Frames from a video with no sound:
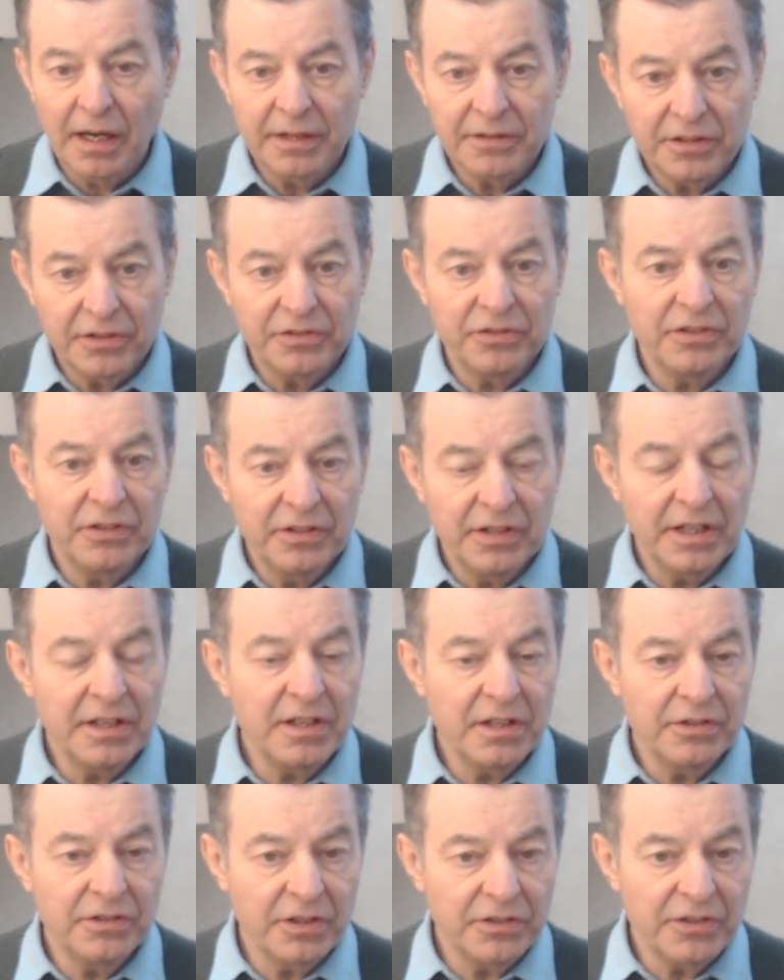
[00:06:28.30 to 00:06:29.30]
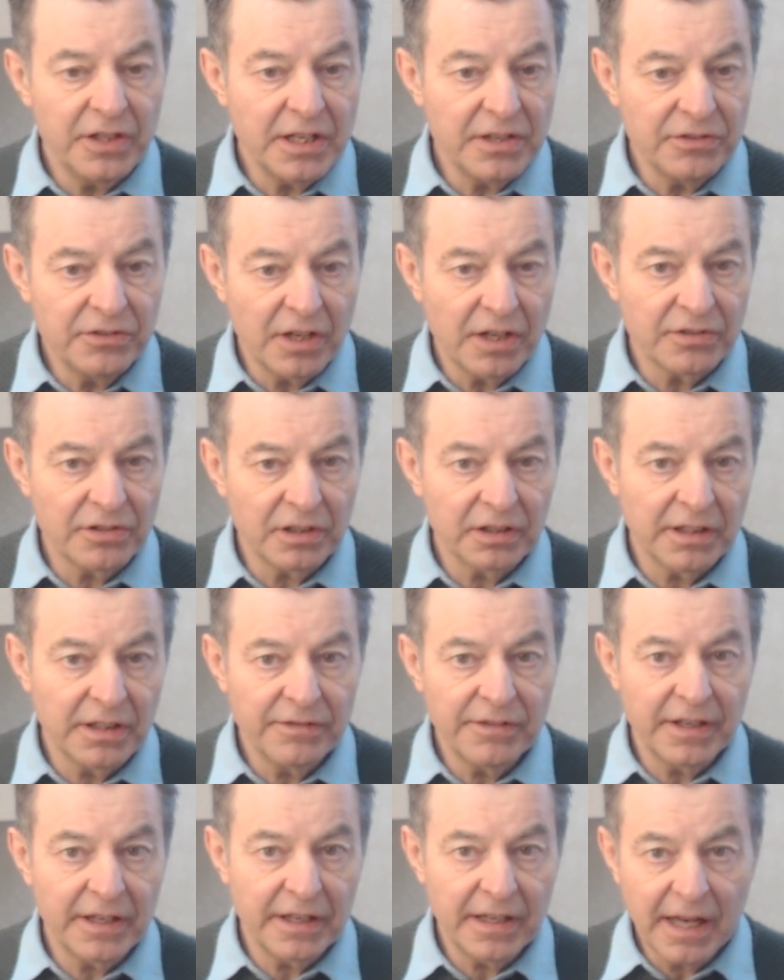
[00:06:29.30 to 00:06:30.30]
disease doesn't
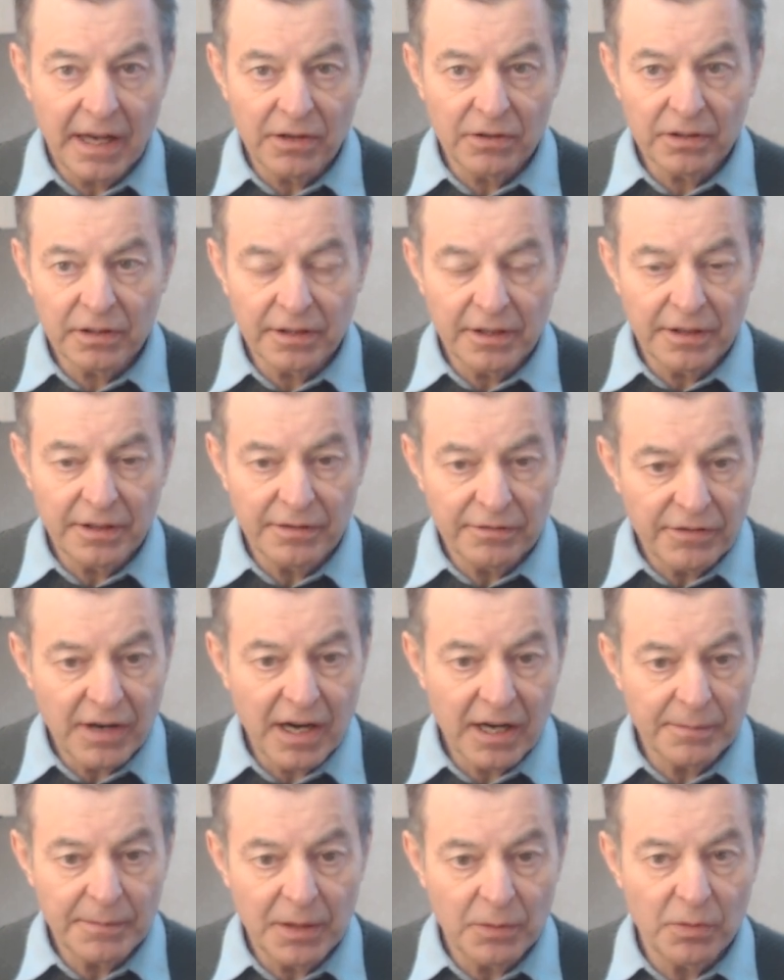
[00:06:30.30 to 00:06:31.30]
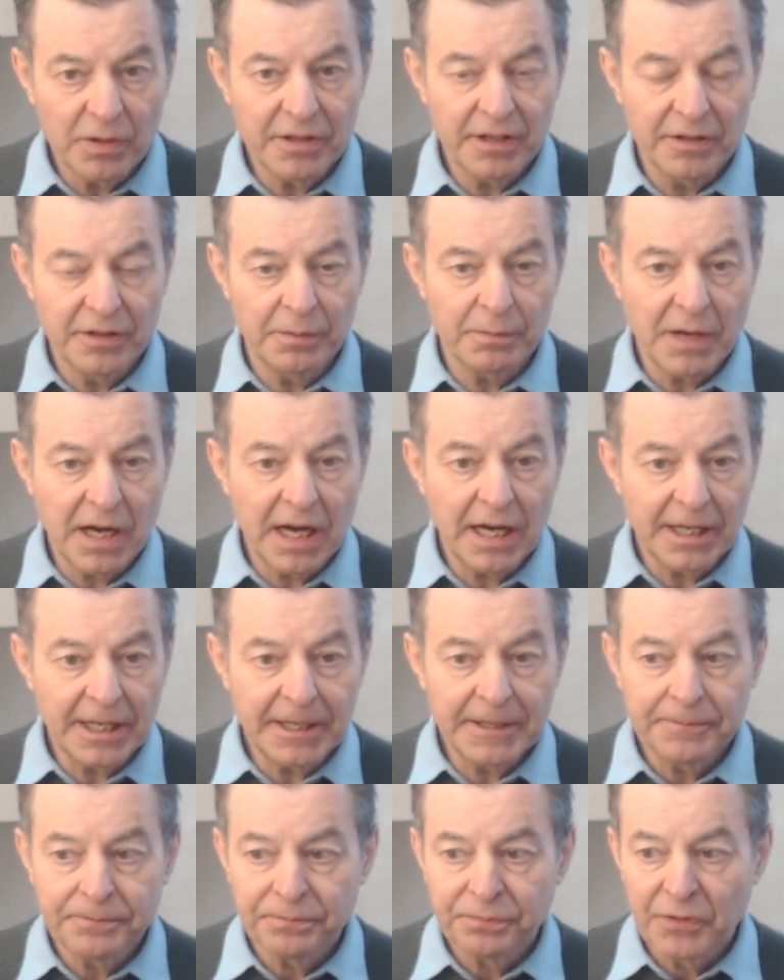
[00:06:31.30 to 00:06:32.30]
live in an alkaline environment within the body.